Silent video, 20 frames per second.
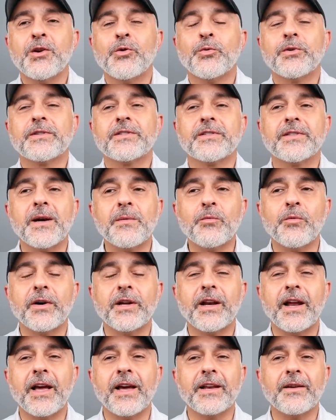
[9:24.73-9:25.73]
with
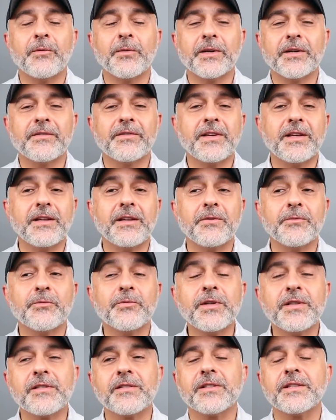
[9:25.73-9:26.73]
someone at one of the
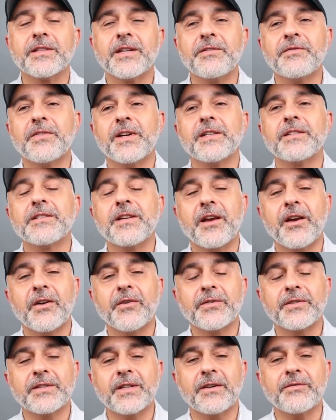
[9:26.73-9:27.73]
recent events
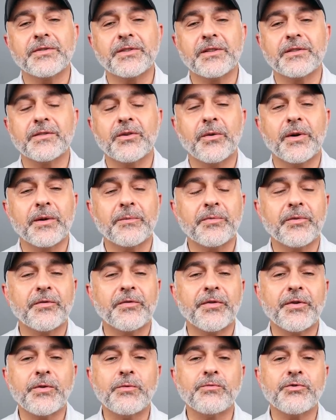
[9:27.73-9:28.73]
here in San Francisco at a
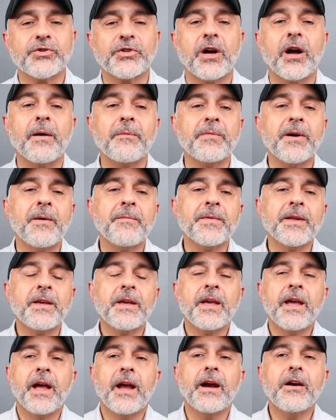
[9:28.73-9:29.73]
perfume shop.
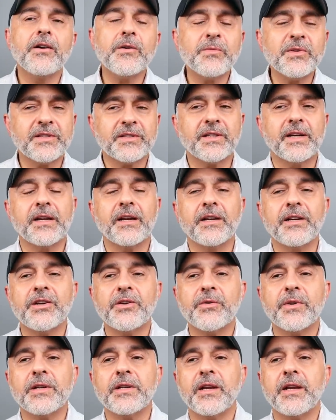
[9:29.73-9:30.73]
Aramis
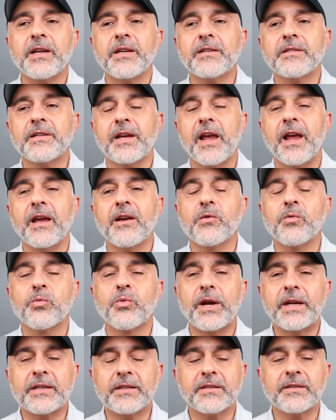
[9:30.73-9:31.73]
900 is a
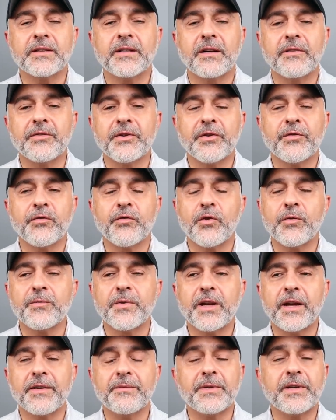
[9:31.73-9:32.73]
great discovery for
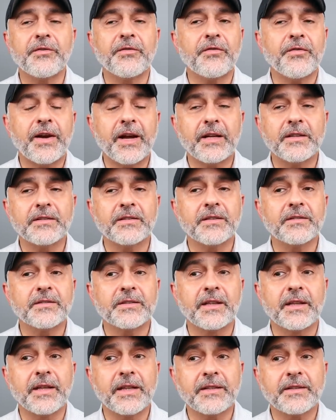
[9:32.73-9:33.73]
me. I've been a fan since
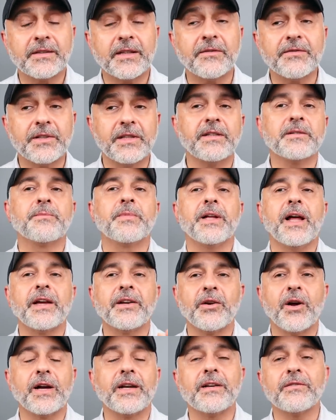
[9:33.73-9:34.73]
the late 70s, but
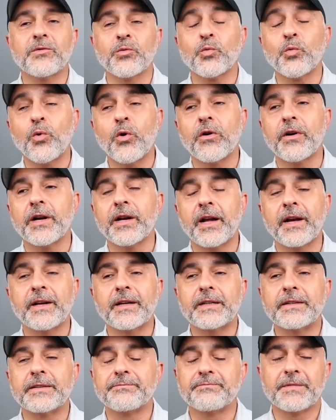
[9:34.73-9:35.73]
you know, I never wore it.
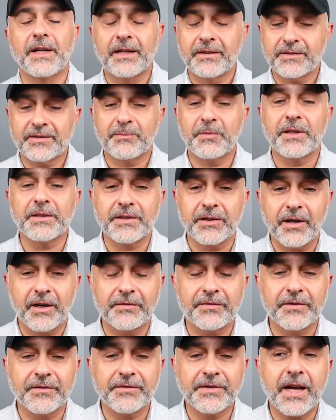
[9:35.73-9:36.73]
I, I smelled it
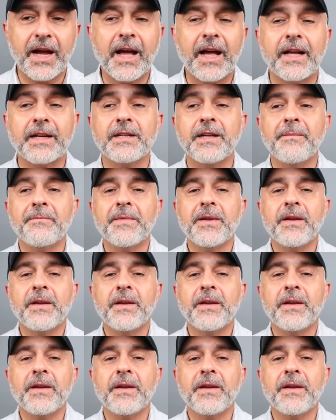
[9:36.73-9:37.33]
off of dad.